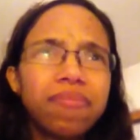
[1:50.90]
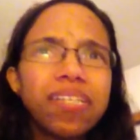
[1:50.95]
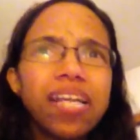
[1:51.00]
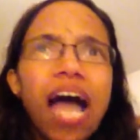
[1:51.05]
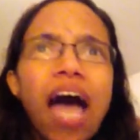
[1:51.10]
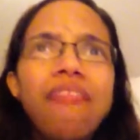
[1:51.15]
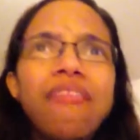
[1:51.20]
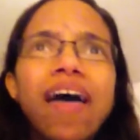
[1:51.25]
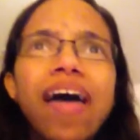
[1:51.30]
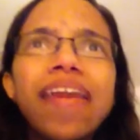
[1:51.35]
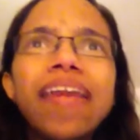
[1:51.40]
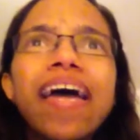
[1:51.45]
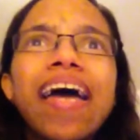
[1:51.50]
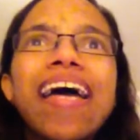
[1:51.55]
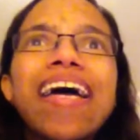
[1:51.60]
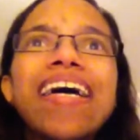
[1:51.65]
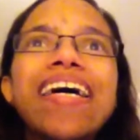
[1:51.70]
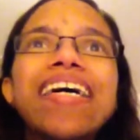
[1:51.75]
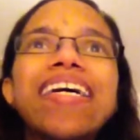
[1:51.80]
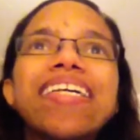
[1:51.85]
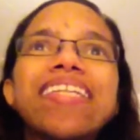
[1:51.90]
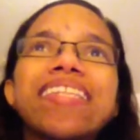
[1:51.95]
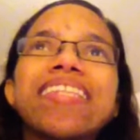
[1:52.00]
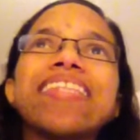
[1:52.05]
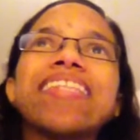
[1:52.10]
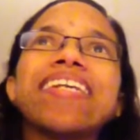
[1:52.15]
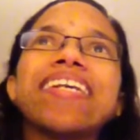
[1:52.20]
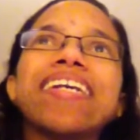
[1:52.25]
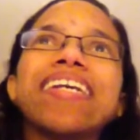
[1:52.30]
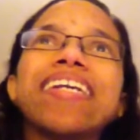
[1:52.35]
And then
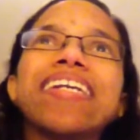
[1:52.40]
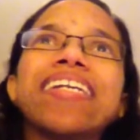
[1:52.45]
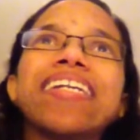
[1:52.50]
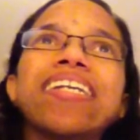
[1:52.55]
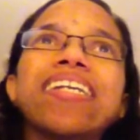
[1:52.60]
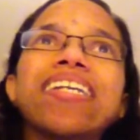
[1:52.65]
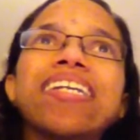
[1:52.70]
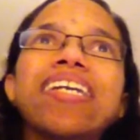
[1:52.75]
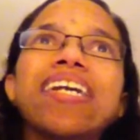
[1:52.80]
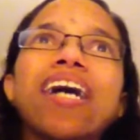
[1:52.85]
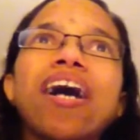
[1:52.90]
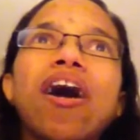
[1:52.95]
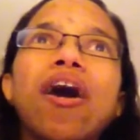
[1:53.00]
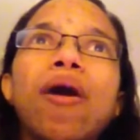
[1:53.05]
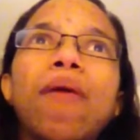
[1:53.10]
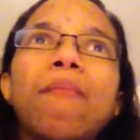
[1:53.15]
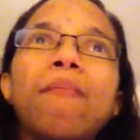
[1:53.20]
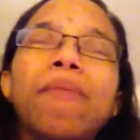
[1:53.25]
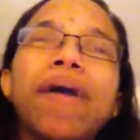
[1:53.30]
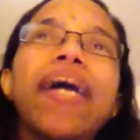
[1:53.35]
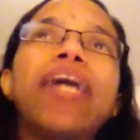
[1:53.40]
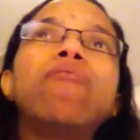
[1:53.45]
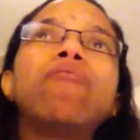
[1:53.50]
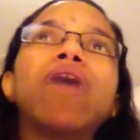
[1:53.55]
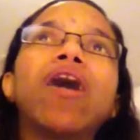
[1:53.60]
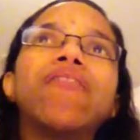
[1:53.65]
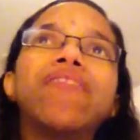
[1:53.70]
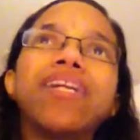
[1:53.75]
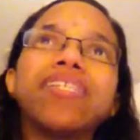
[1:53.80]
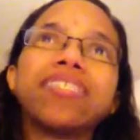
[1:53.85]
the main
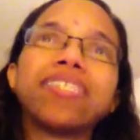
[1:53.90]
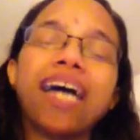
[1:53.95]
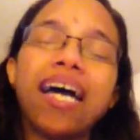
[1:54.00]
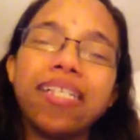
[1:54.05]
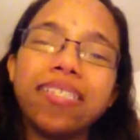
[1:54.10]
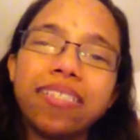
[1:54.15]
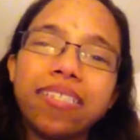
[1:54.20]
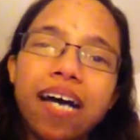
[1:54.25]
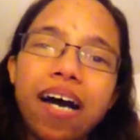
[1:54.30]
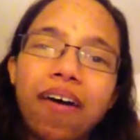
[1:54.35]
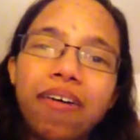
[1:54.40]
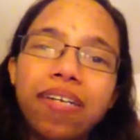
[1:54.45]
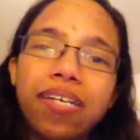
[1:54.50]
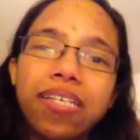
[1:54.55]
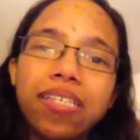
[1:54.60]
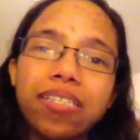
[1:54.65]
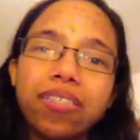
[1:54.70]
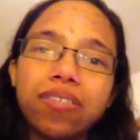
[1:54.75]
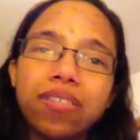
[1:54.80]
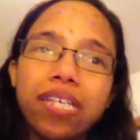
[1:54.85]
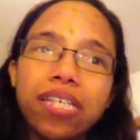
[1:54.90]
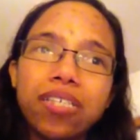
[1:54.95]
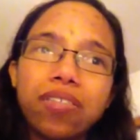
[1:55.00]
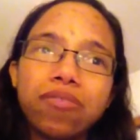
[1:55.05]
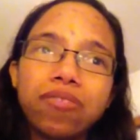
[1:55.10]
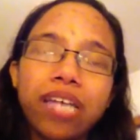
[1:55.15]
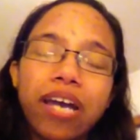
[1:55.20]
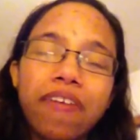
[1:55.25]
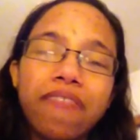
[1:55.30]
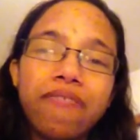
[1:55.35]
one that stands out is
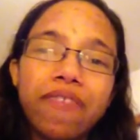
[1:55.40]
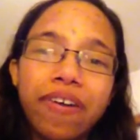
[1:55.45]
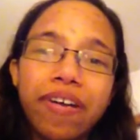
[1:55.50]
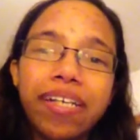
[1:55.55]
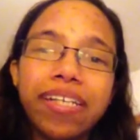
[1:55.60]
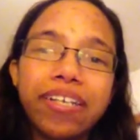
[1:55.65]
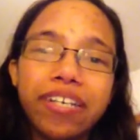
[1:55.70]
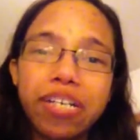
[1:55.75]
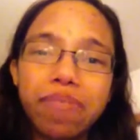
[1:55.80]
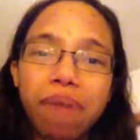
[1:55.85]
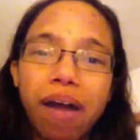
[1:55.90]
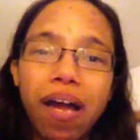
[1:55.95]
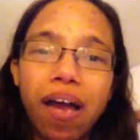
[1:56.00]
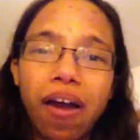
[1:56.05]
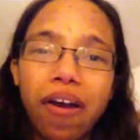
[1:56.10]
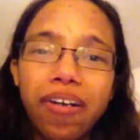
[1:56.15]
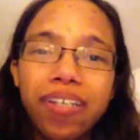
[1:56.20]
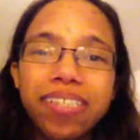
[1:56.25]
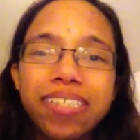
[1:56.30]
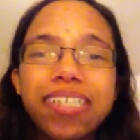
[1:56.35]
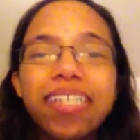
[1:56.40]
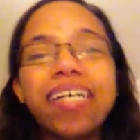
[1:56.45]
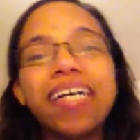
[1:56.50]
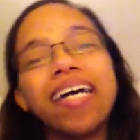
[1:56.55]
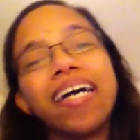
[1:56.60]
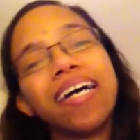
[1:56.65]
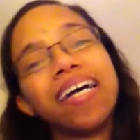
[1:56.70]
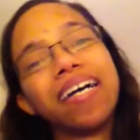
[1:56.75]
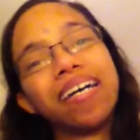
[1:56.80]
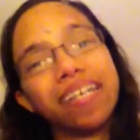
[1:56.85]
very dear to my heart,
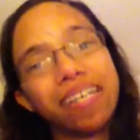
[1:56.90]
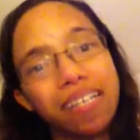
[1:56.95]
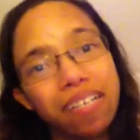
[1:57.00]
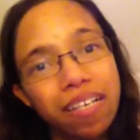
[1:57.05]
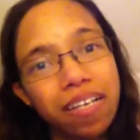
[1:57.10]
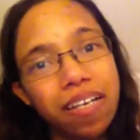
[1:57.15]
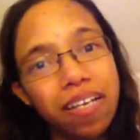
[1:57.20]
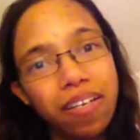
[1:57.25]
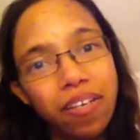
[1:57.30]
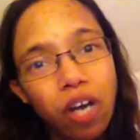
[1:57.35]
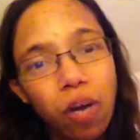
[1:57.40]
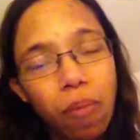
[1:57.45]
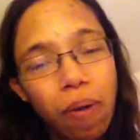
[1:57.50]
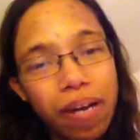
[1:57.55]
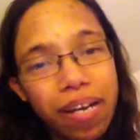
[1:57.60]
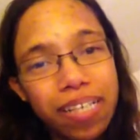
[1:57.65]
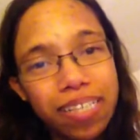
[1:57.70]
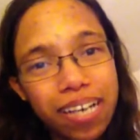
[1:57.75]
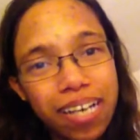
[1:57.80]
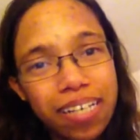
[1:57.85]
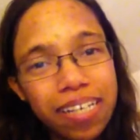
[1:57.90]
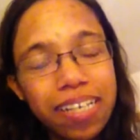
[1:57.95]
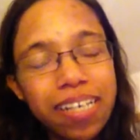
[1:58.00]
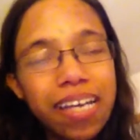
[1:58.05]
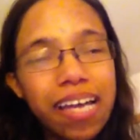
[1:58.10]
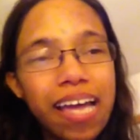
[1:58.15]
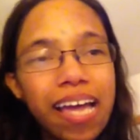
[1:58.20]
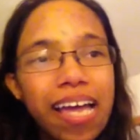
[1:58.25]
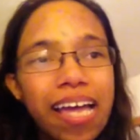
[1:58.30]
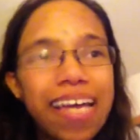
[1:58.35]
no pun
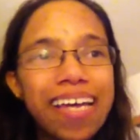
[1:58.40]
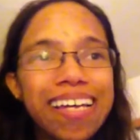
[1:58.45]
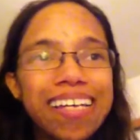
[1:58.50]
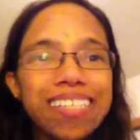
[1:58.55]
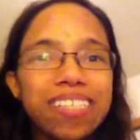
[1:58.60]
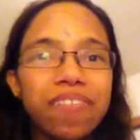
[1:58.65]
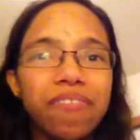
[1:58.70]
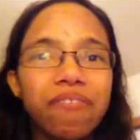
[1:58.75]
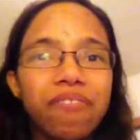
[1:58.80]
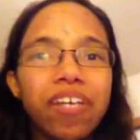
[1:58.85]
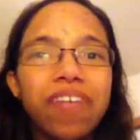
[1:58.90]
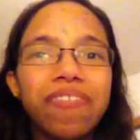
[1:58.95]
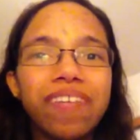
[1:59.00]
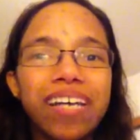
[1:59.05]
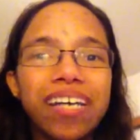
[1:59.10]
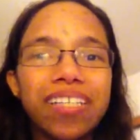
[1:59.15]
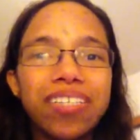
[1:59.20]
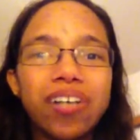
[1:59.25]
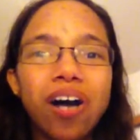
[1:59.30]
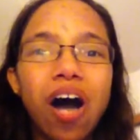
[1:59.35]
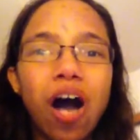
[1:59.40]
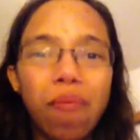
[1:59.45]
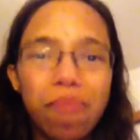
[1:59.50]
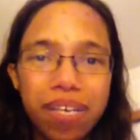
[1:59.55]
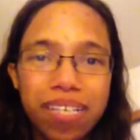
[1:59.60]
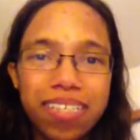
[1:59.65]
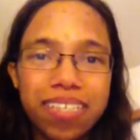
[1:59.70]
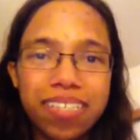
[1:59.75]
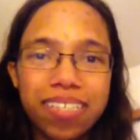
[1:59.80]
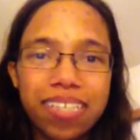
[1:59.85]
intended, is Vivian
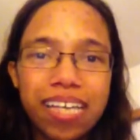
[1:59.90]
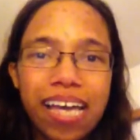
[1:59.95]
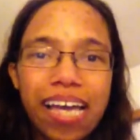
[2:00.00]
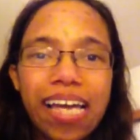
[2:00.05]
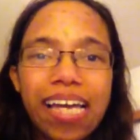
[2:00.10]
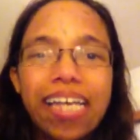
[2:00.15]
Thomas.